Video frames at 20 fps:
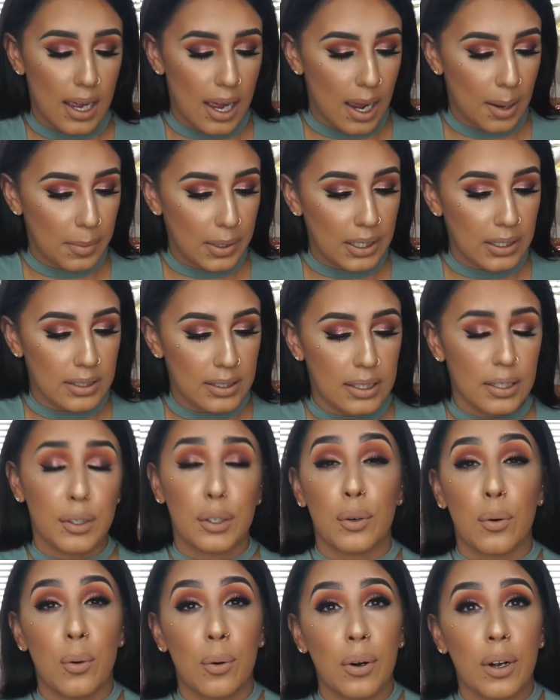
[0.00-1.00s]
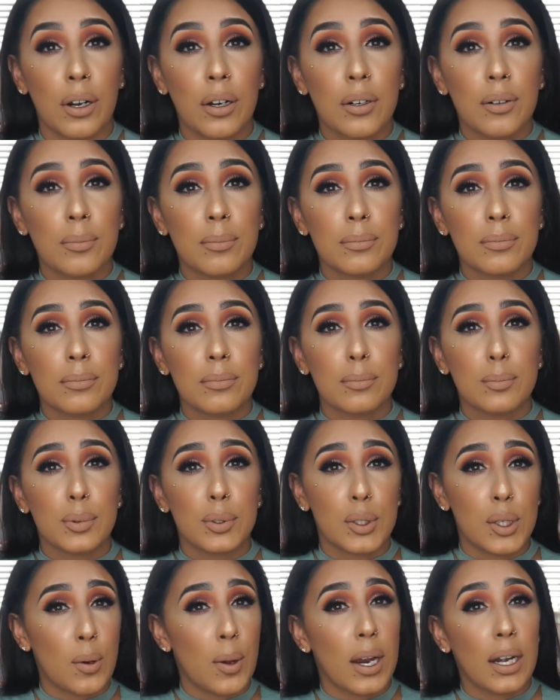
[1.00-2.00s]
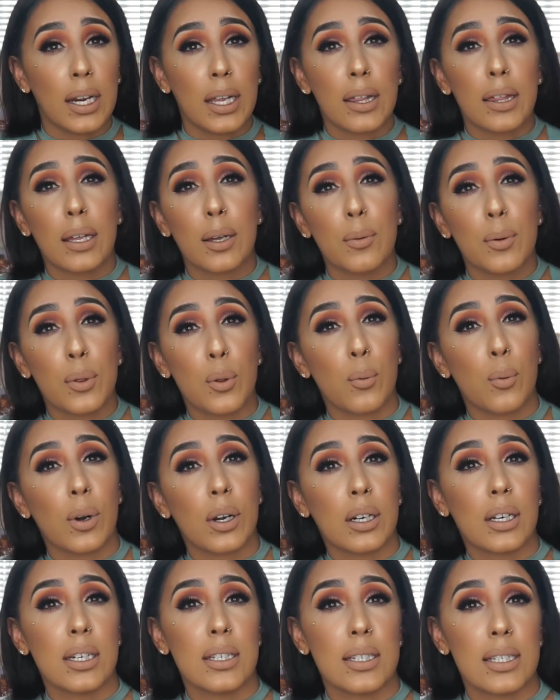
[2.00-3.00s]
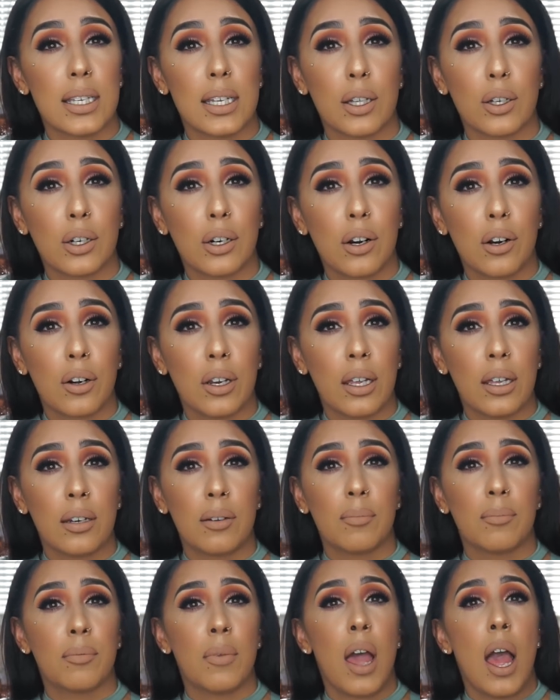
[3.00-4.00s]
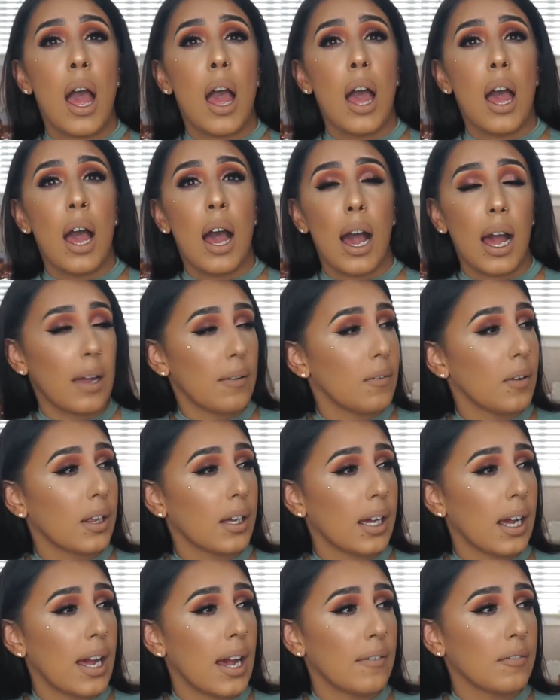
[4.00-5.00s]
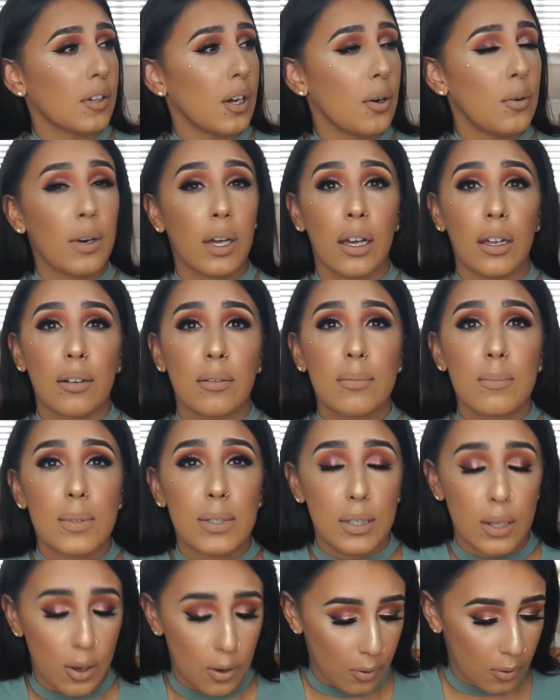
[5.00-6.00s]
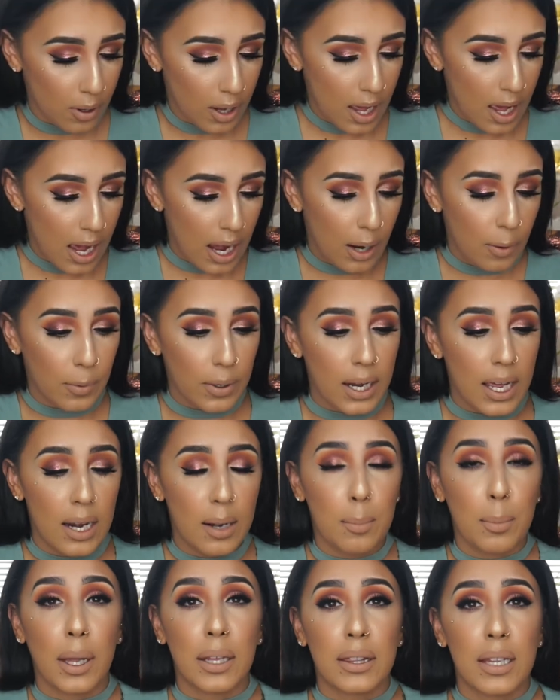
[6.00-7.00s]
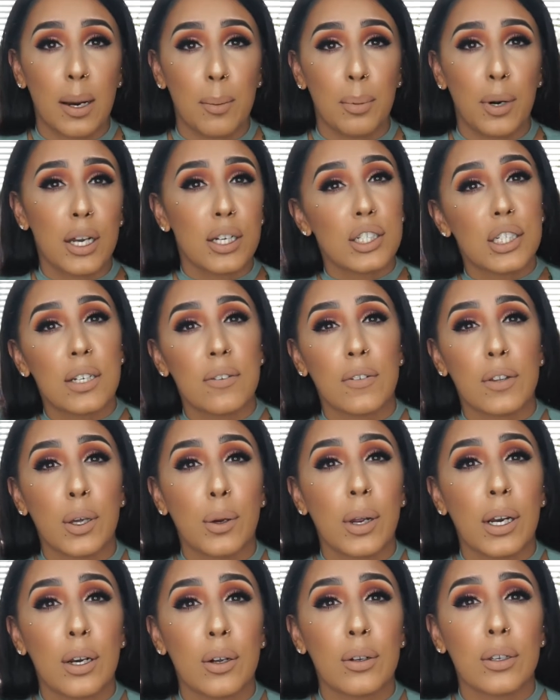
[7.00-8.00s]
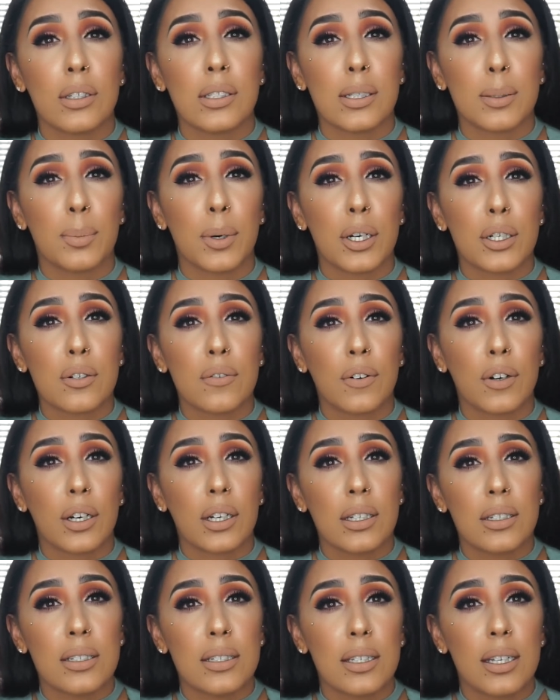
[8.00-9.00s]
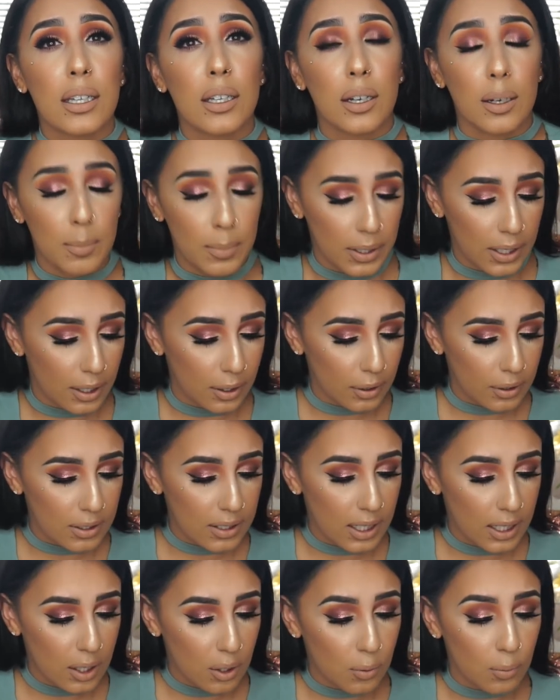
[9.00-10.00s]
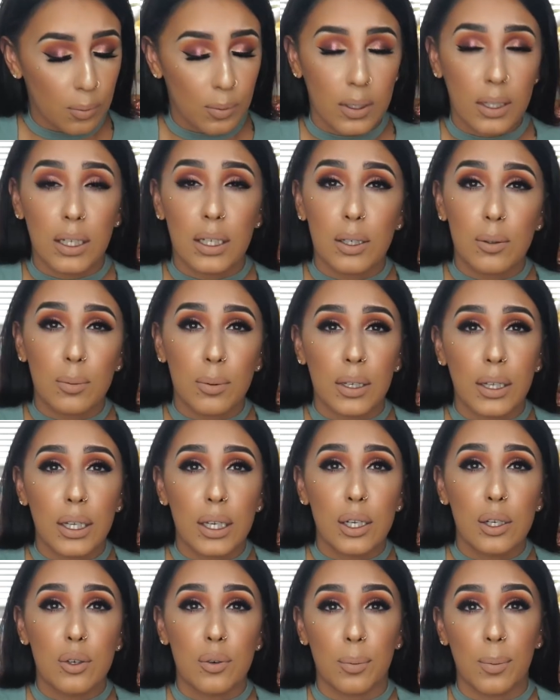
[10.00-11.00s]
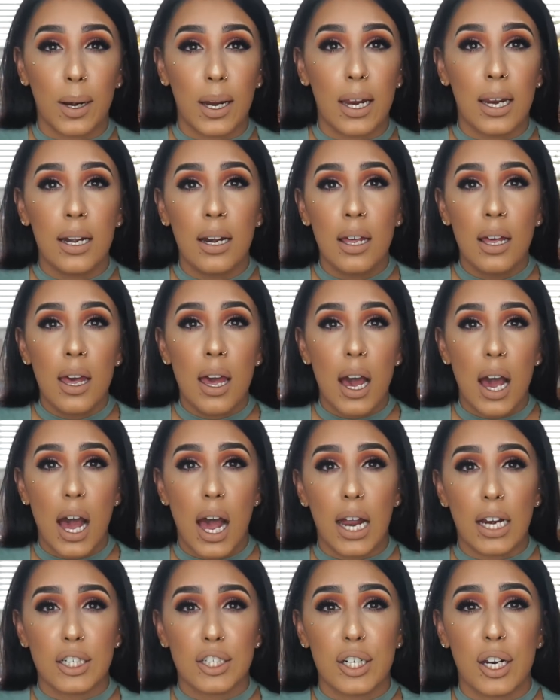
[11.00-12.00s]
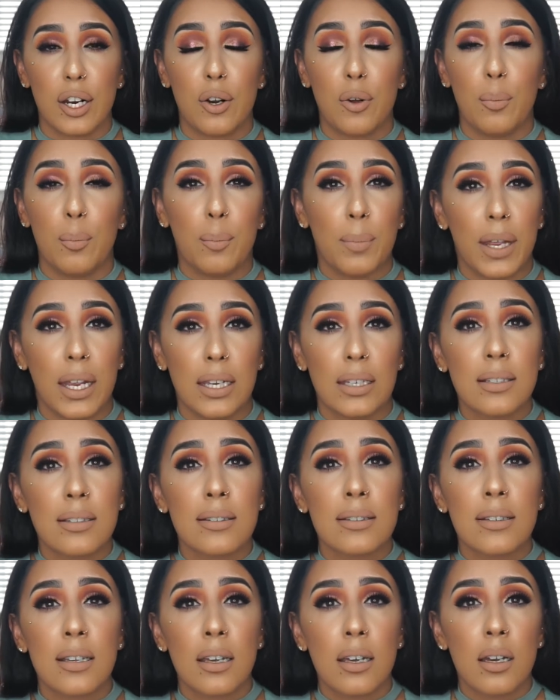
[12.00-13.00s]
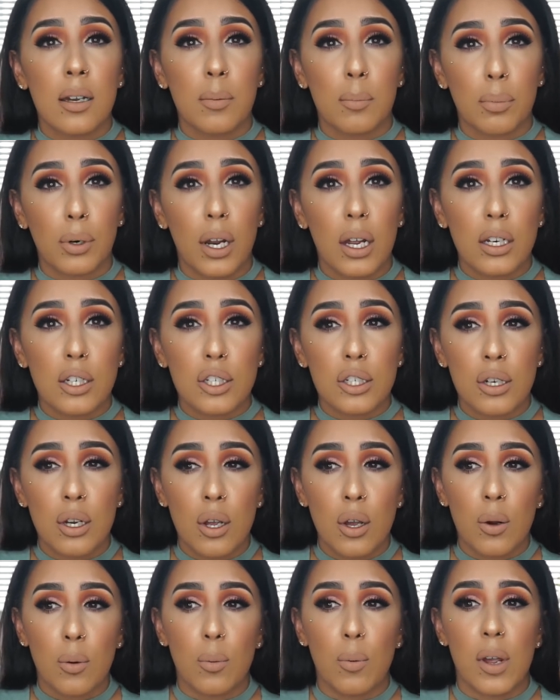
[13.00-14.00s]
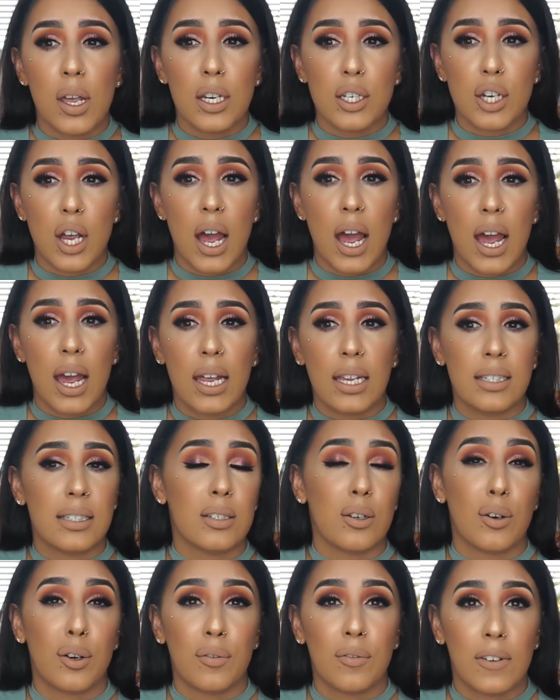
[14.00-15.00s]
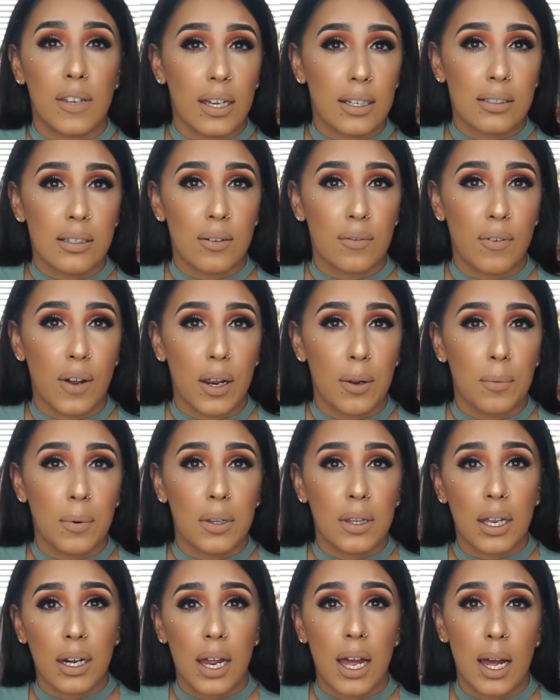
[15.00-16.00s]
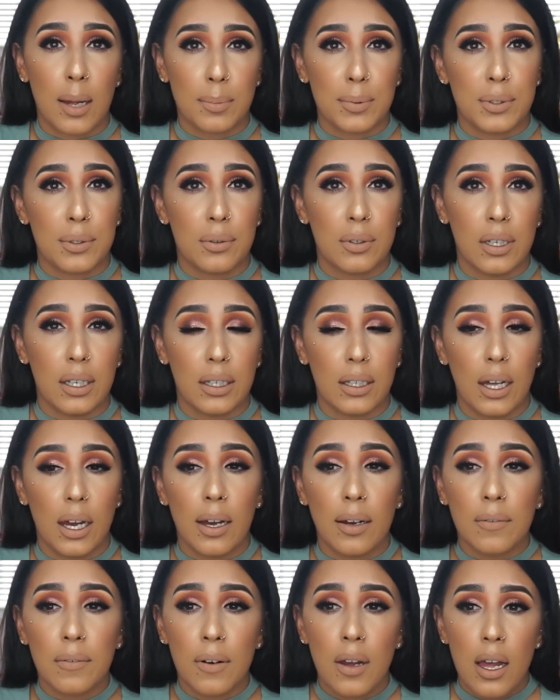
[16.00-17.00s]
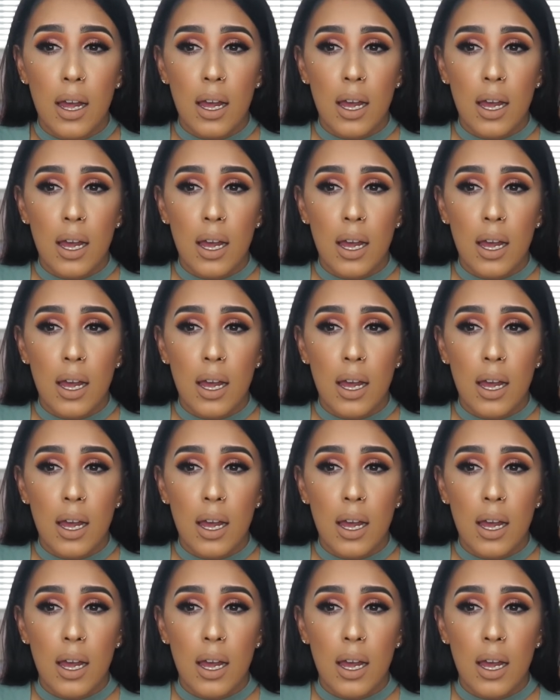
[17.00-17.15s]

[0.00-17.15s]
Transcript: I'm a concealer whore, so anything with the word concealer on it, I feel like I have to own it. So I went ahead and bought that brush even though I don't use a brush for concealer, but it looks like a really, really great eyeshadow base brush, which I still have yet to find one that I absolutely love.